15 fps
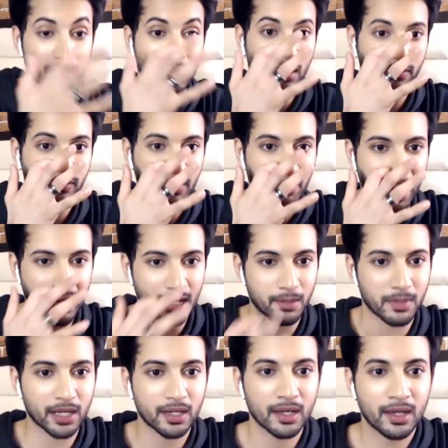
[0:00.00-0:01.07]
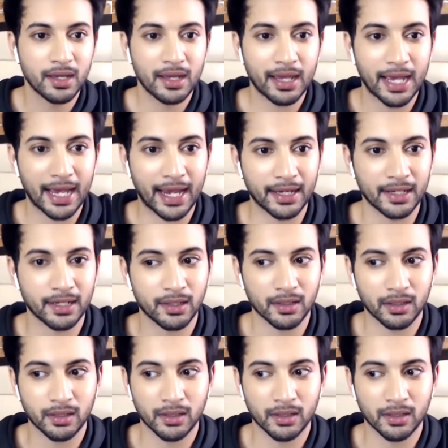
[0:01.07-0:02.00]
the middle of the pandemic. And